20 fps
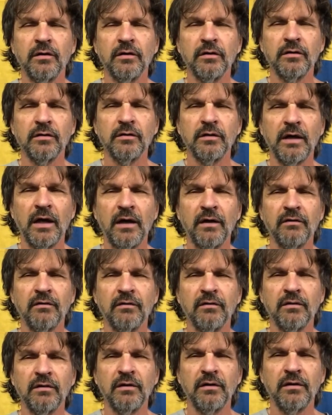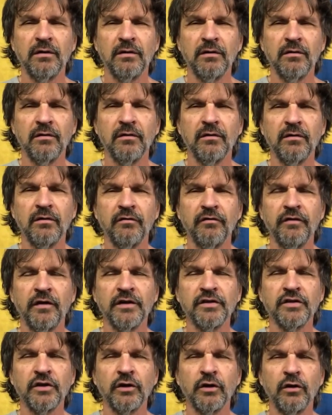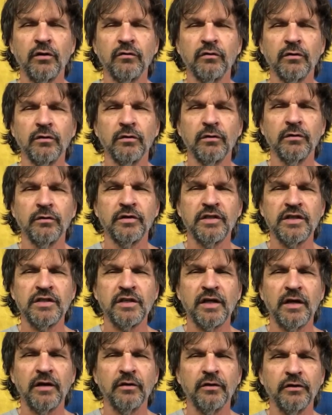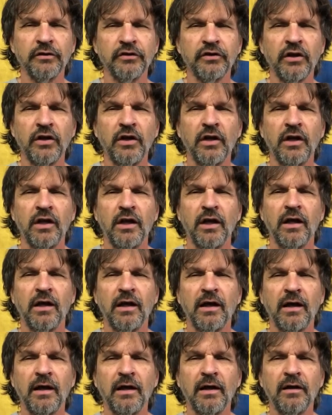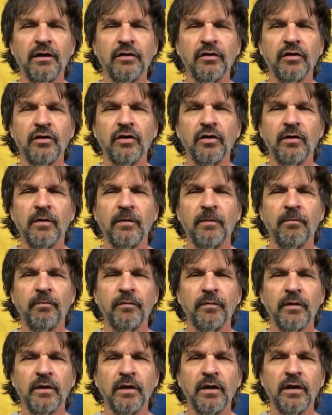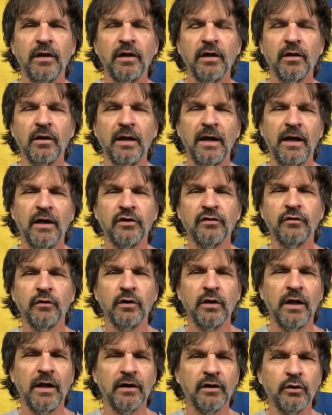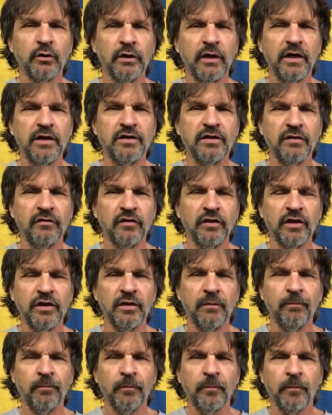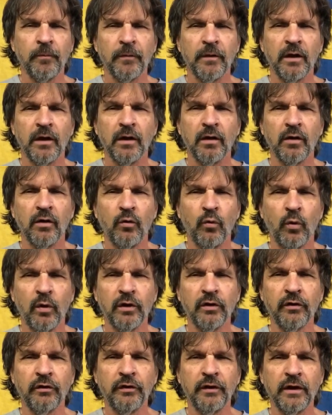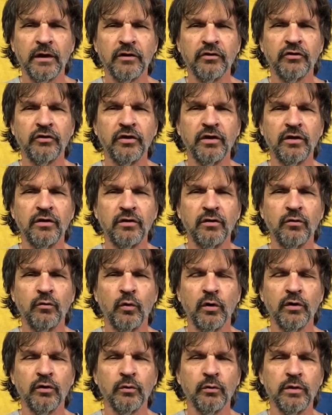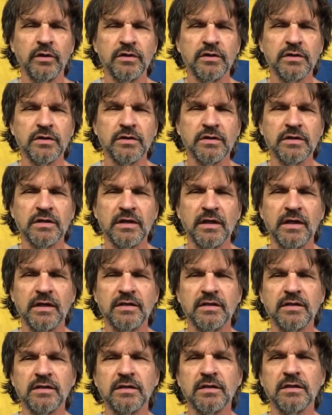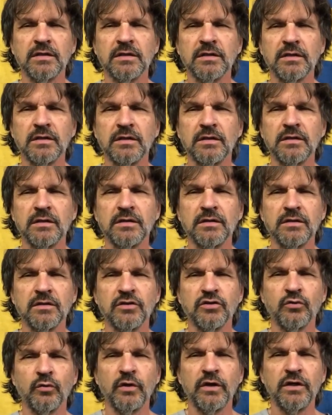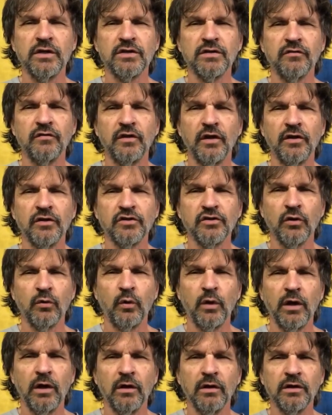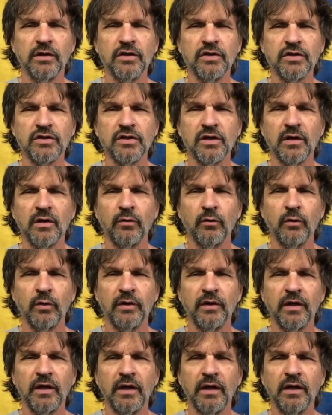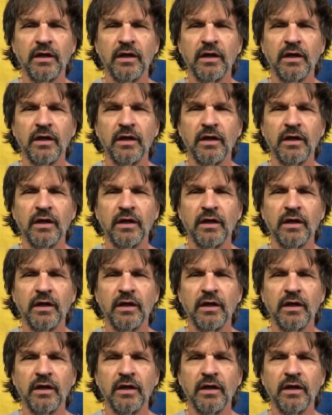not fussing over details, and it allows for a lot of creativity. One of the reasons that the Swedes have done so well is when they